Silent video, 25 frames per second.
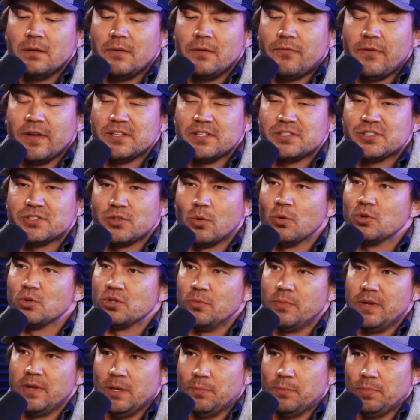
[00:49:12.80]
a
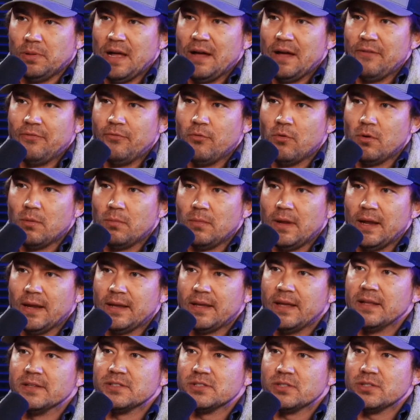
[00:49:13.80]
social media platform like
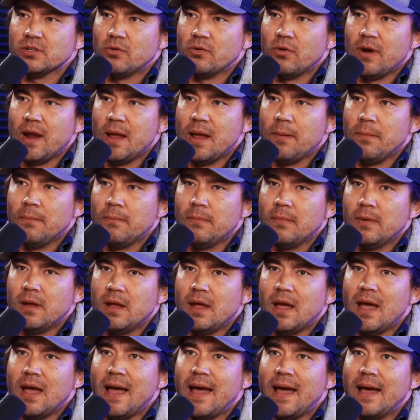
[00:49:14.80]
Instagram
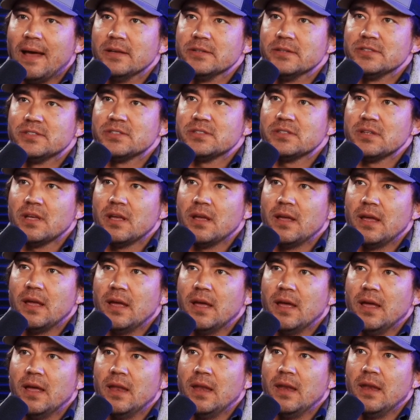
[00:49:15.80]
has
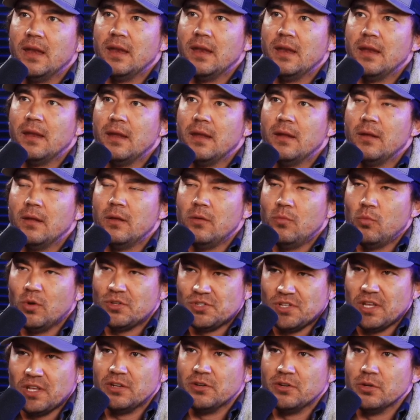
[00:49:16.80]

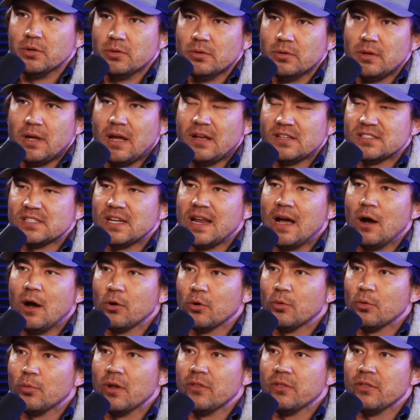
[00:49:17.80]
which they do, has an
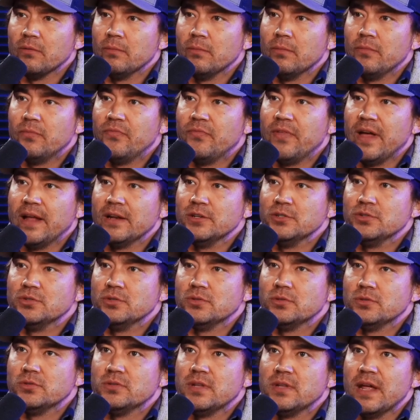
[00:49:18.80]
algorithm
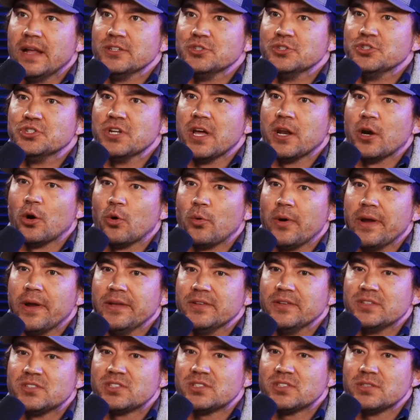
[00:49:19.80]
that
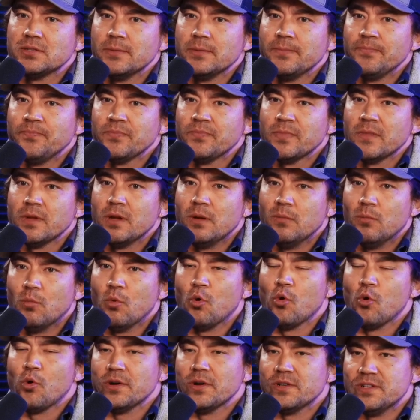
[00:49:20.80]
generates
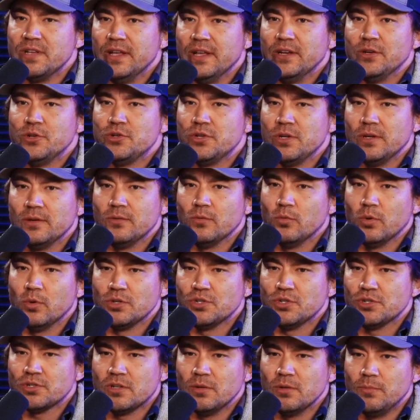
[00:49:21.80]
more attention,
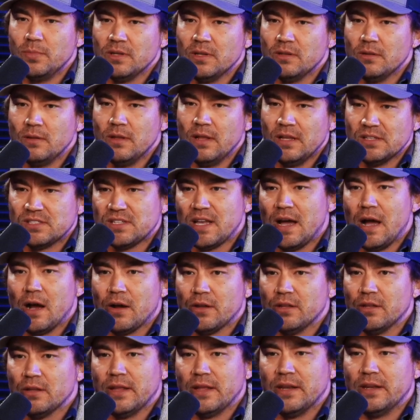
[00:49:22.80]
which is
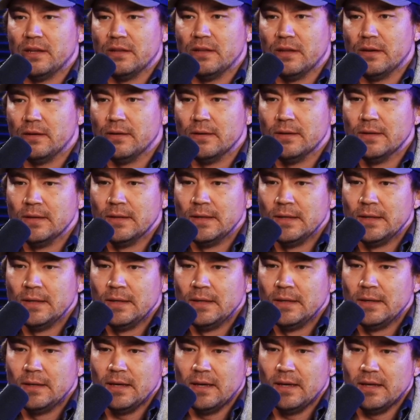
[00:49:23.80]
calculated
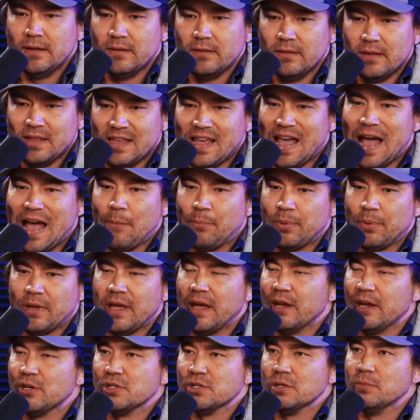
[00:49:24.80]
in the
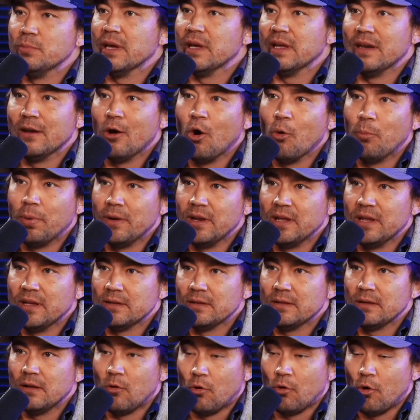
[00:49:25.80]
application being
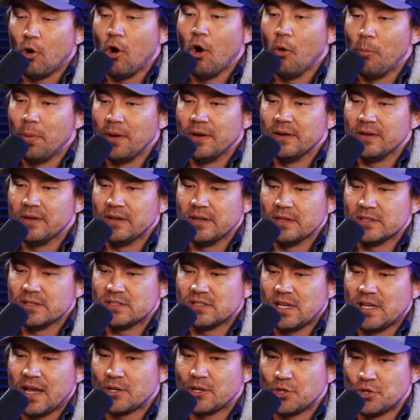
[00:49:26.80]
opened in a
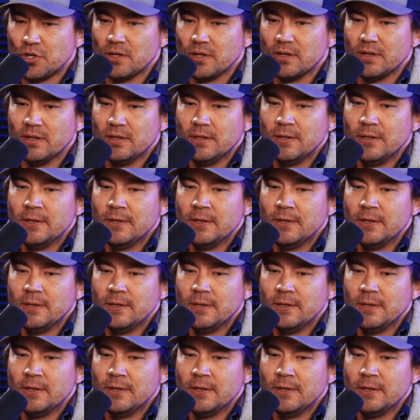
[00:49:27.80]
section,